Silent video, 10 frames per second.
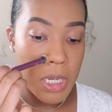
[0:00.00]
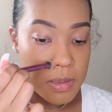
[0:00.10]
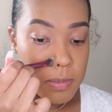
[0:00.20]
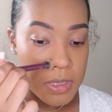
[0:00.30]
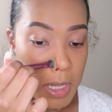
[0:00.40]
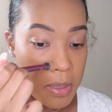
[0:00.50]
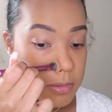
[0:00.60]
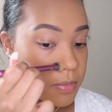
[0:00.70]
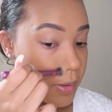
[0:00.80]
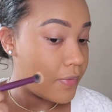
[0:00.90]

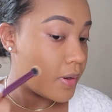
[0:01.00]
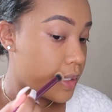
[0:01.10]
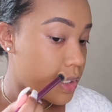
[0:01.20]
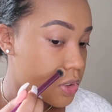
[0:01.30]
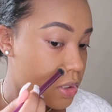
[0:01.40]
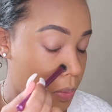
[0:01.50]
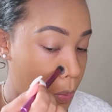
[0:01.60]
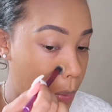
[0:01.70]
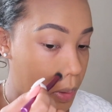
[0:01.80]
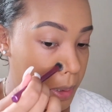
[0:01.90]
Sometimes my
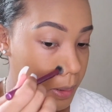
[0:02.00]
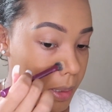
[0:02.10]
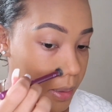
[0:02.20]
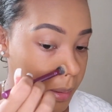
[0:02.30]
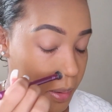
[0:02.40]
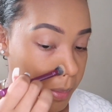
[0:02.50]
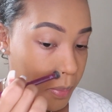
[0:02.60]
foundation wouldn't like